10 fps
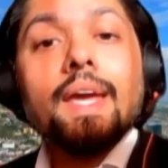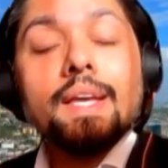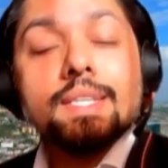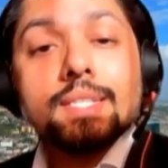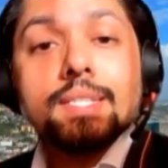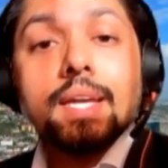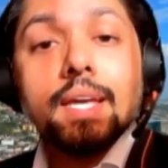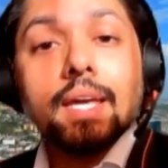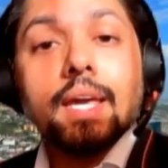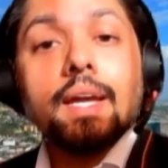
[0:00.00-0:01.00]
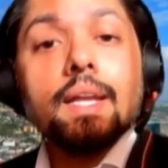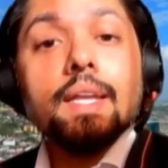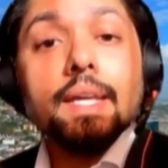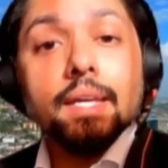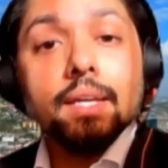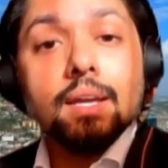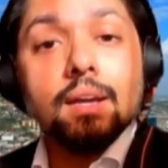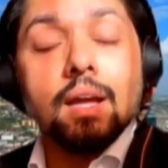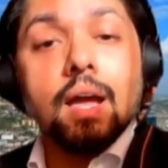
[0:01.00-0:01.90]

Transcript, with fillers: is taking a lead,